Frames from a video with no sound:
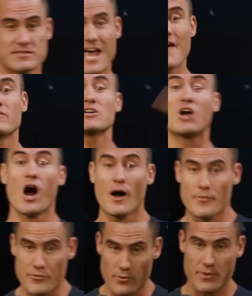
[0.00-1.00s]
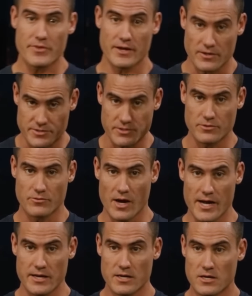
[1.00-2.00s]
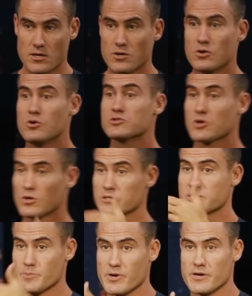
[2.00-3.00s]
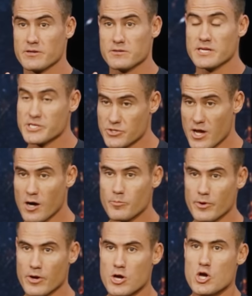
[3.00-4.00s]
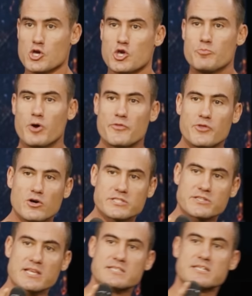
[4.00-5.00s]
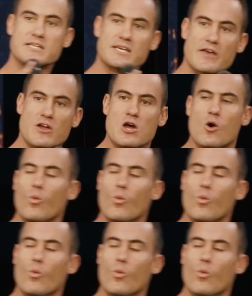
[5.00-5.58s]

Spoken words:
is having gone through a thing or two, right? Who's the Holy Spirit? He's your helper. You put those things together.